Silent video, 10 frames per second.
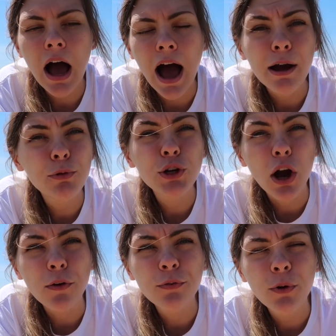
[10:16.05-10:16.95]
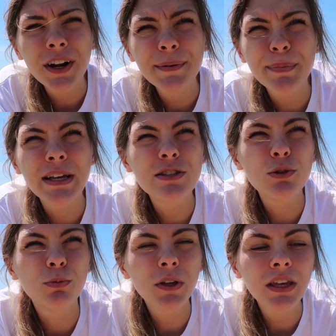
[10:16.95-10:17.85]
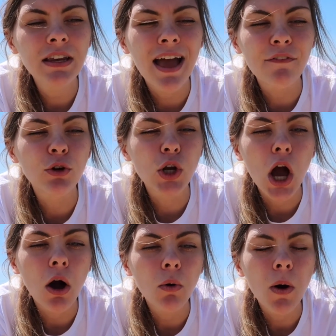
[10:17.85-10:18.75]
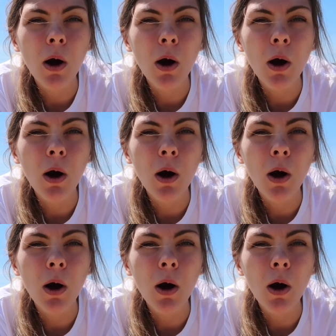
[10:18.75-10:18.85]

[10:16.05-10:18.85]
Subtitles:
I would go for it, because you really never know.